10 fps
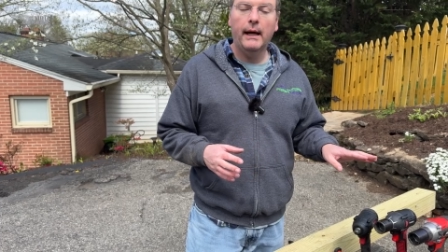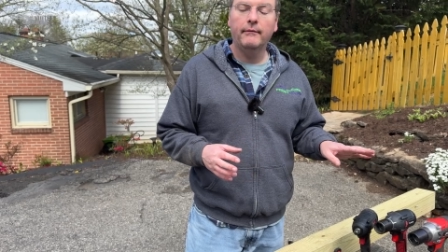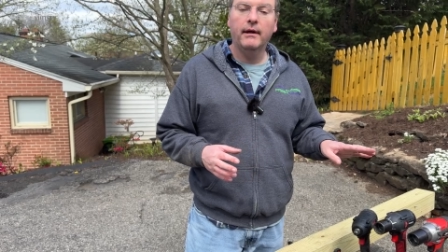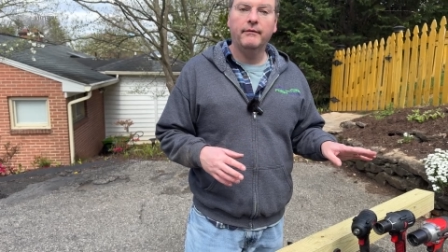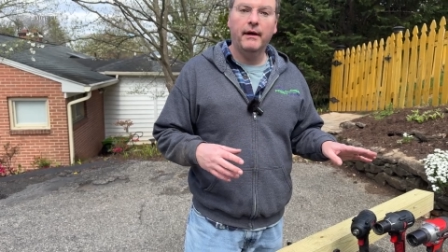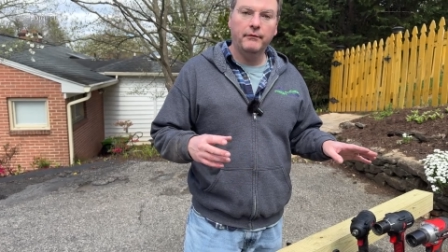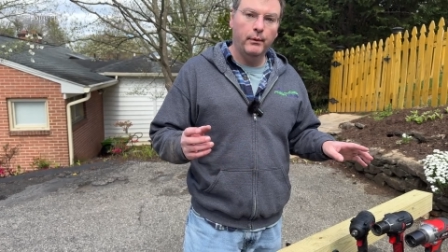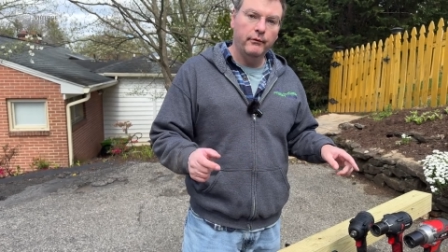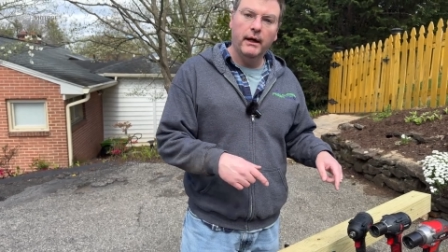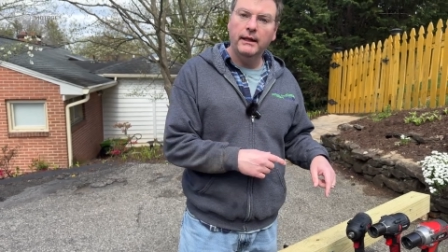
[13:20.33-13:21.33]
have left after
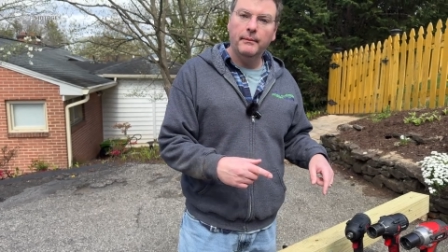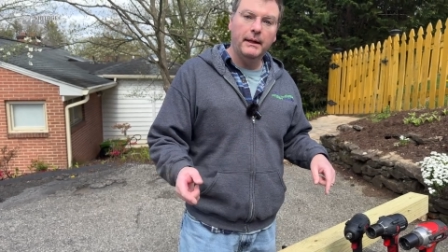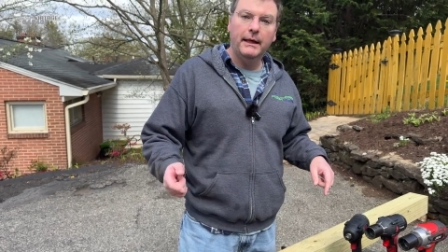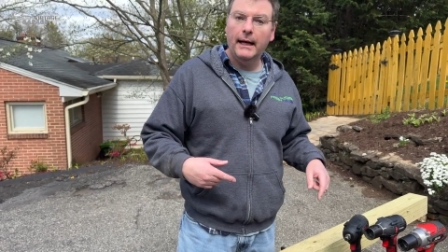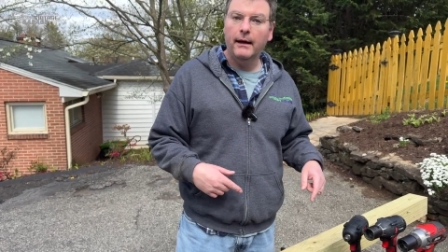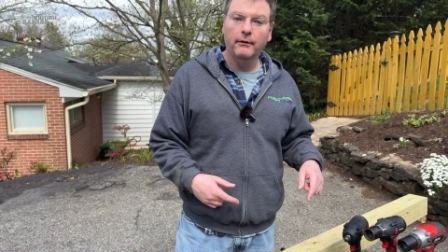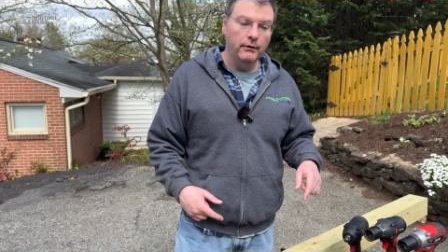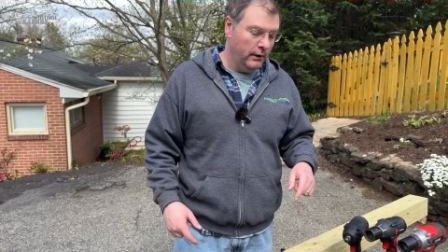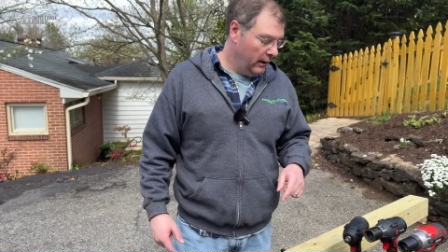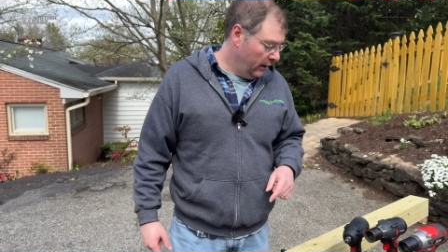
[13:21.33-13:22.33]
we run them in and out.
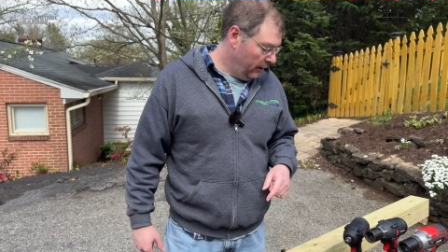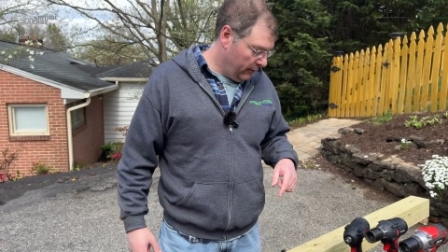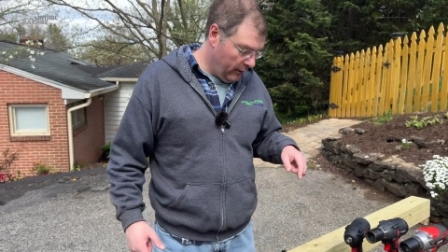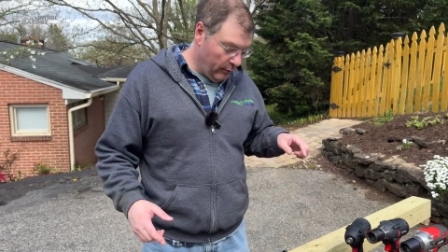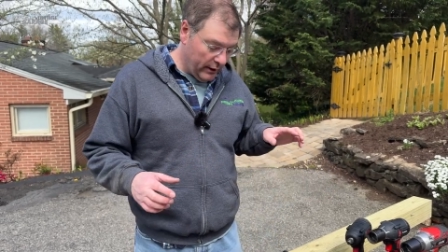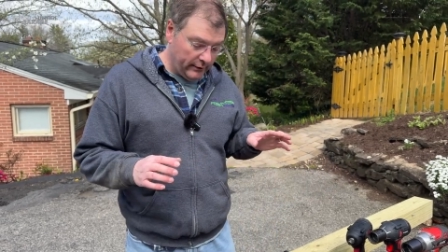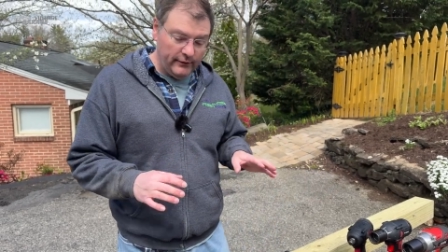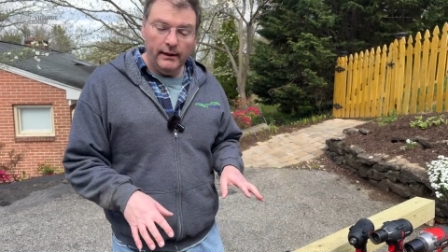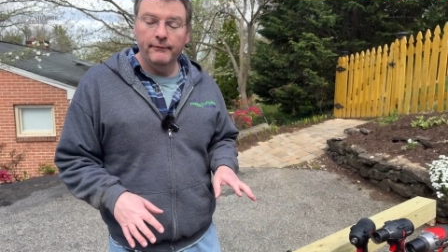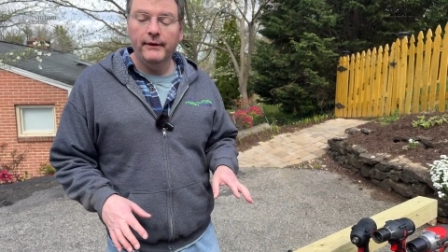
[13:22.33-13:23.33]
So we'll get
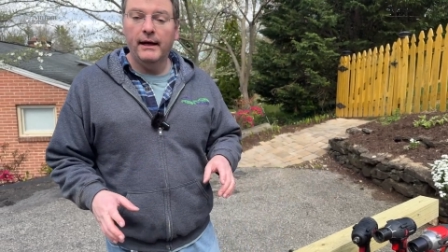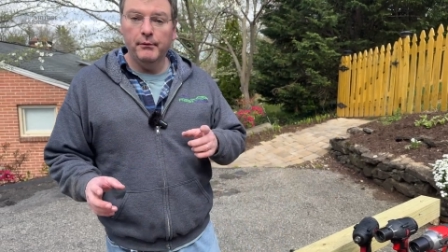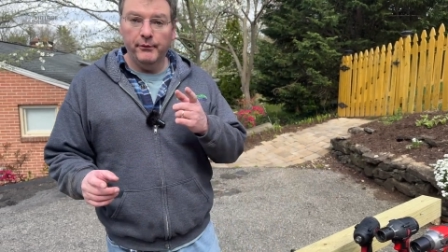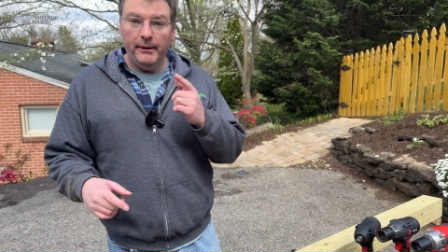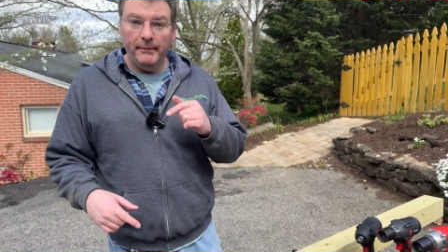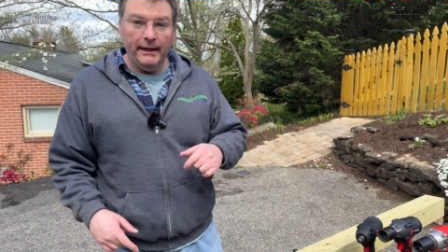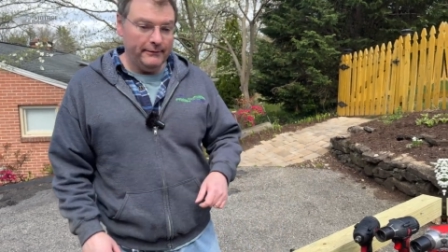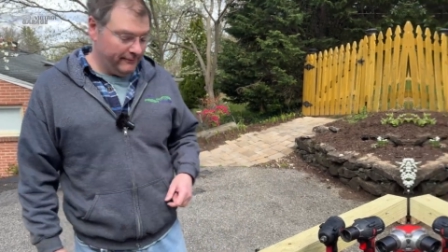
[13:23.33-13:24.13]
set up for that. We'll be right back.